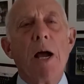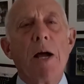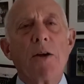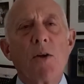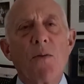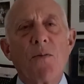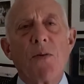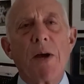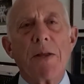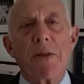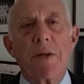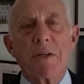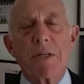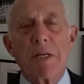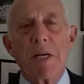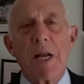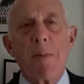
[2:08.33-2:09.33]
and you'll find
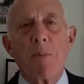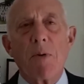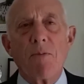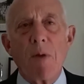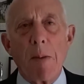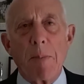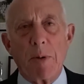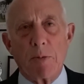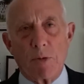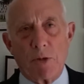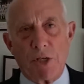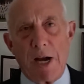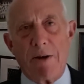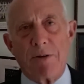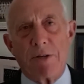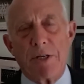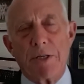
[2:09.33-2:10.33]
there's a number of reputable
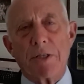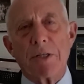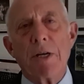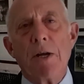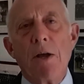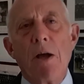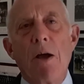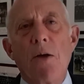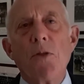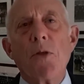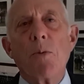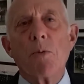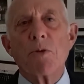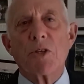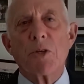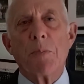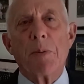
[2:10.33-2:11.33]
charities that
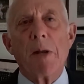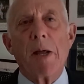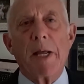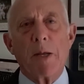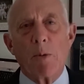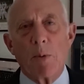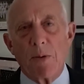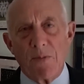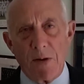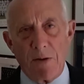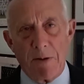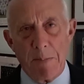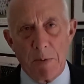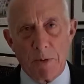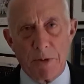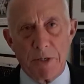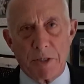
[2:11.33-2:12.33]
will supply you at a very
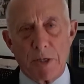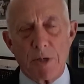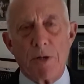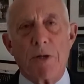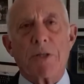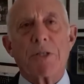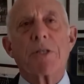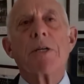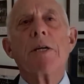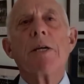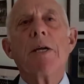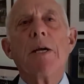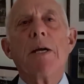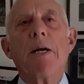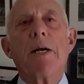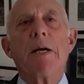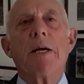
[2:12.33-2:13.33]
modest cost.
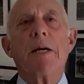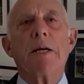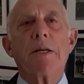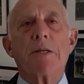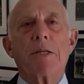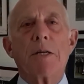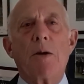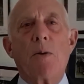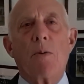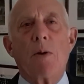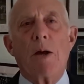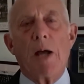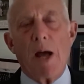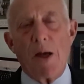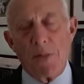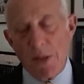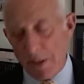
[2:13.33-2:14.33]
So
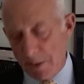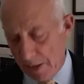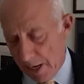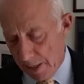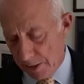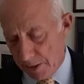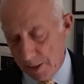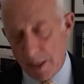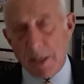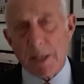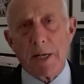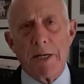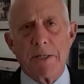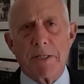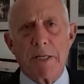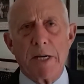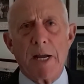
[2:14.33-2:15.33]
I think that
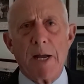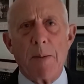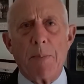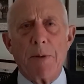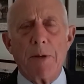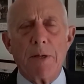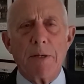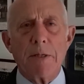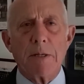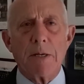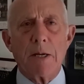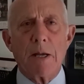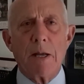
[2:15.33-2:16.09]
clears it up. And